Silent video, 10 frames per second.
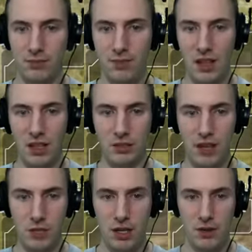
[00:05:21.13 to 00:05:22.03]
Fey. I'm
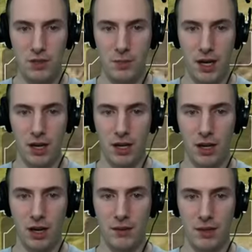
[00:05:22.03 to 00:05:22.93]
going to use my
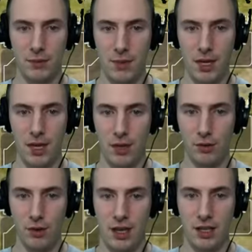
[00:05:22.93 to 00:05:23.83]

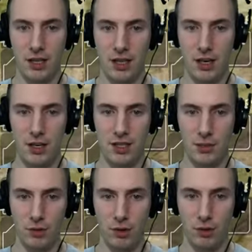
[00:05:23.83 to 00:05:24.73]
right click there,
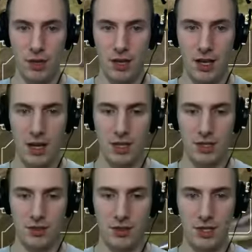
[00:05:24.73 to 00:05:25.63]
Untamed Growth, as you
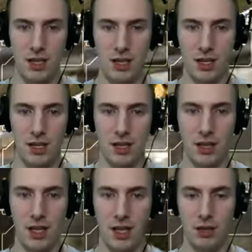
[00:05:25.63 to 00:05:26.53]
can see that.